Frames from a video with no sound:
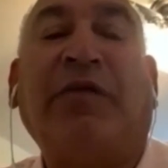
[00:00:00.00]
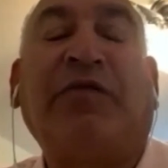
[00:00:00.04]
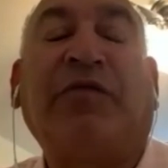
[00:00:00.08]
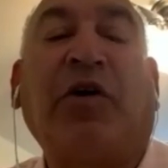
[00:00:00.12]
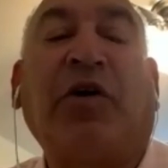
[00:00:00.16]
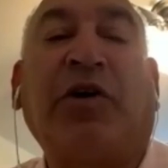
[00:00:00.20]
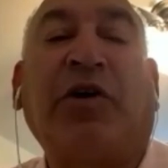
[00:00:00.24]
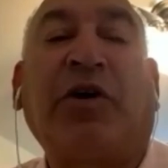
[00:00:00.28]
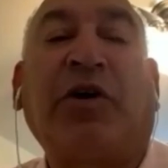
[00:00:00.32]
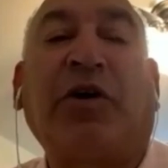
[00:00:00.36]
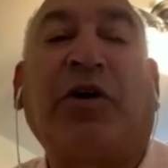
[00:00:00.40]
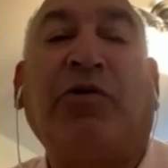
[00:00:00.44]

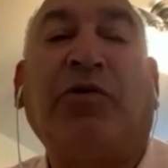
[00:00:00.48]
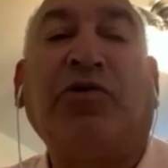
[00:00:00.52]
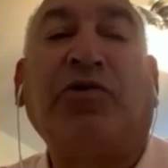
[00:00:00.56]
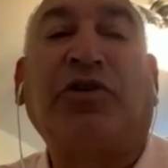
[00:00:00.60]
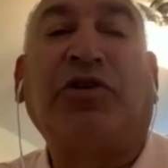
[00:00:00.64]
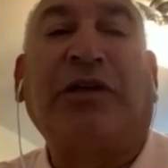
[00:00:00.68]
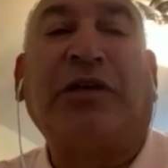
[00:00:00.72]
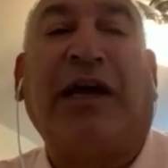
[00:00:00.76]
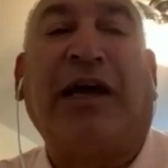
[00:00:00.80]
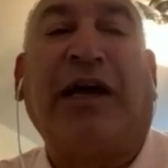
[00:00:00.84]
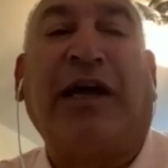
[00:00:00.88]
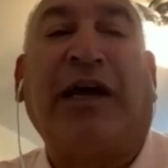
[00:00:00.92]
I've
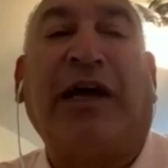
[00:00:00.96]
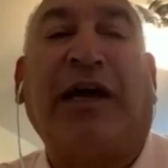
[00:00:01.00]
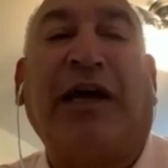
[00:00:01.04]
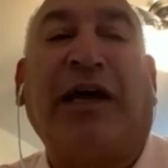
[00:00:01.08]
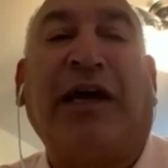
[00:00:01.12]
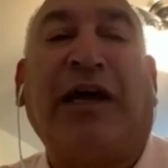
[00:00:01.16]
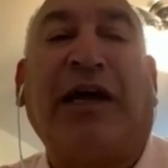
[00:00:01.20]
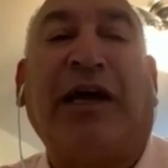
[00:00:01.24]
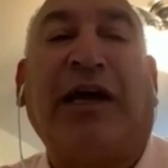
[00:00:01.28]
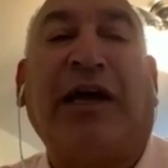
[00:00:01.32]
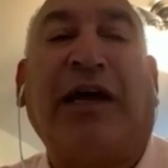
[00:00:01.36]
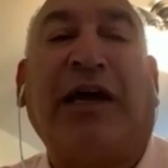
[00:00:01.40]
got a coach
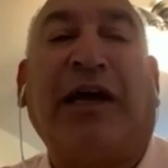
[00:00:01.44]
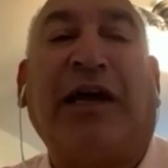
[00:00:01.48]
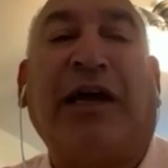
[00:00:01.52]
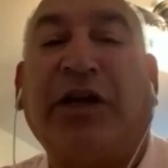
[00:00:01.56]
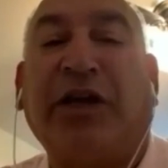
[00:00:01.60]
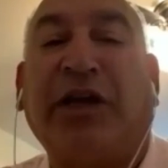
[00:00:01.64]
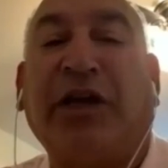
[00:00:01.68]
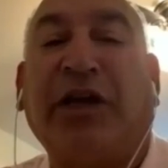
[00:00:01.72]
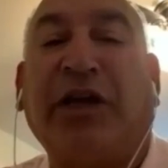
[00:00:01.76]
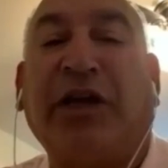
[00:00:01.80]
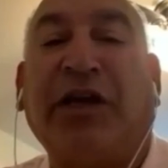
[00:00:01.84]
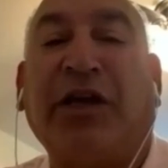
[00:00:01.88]
now,
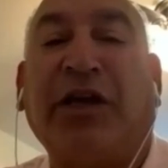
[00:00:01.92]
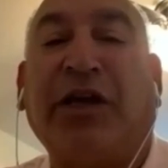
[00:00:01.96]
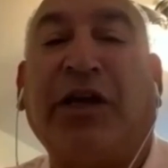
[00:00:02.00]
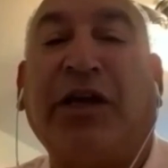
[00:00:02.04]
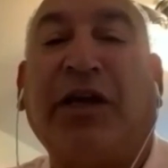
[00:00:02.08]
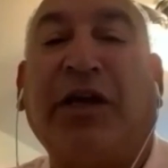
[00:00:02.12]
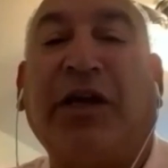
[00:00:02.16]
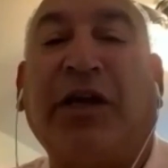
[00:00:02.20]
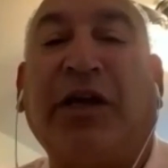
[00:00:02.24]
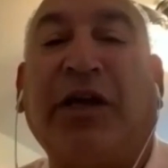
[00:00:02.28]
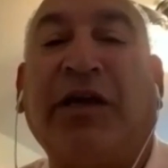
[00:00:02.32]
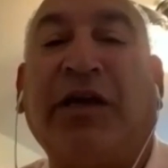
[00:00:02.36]
because
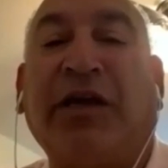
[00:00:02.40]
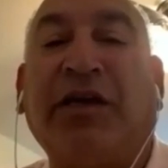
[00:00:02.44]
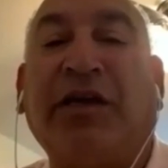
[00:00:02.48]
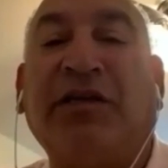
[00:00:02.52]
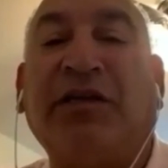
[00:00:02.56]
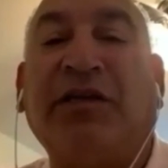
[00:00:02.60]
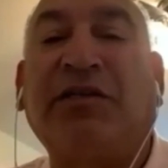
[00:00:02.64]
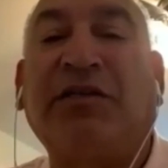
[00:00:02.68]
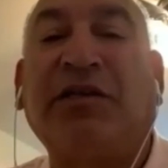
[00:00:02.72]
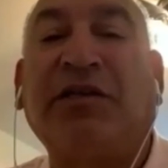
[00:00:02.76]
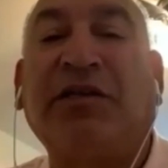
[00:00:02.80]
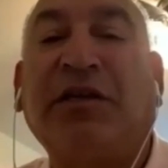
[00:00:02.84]
the one
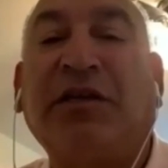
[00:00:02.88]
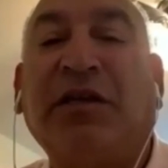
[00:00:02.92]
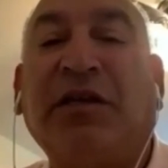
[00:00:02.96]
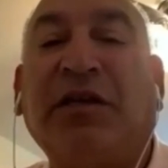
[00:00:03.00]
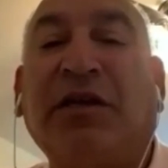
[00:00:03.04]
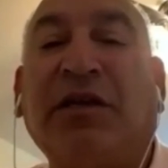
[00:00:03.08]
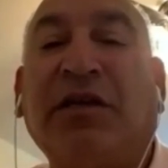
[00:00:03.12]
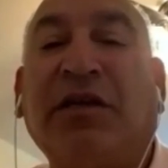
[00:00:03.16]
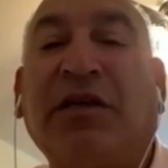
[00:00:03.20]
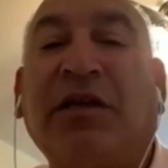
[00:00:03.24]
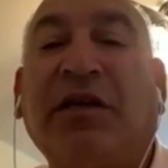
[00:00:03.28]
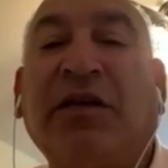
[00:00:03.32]
thing with
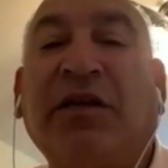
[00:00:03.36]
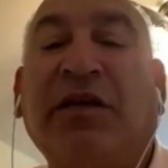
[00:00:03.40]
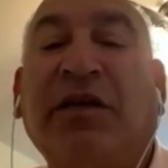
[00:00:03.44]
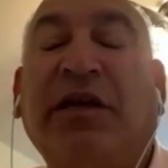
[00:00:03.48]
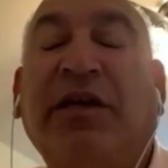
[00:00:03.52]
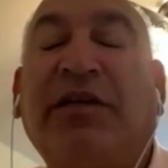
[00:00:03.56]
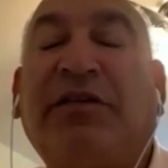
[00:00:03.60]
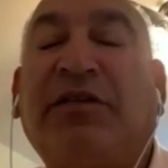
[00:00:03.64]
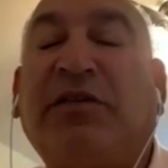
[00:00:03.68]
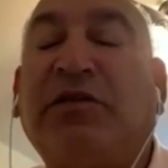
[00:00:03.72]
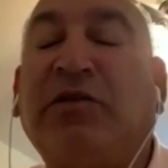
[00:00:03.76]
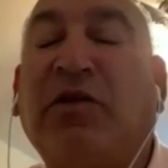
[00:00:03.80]
coaching
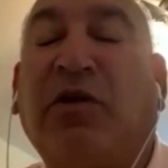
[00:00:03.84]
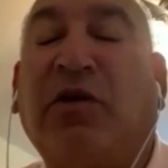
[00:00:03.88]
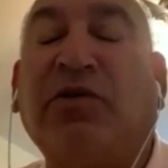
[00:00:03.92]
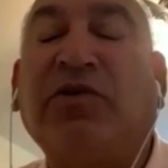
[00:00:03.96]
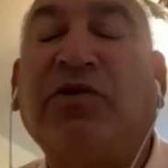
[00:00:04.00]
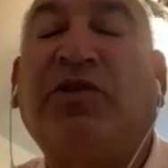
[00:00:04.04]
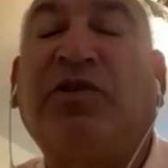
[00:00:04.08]
is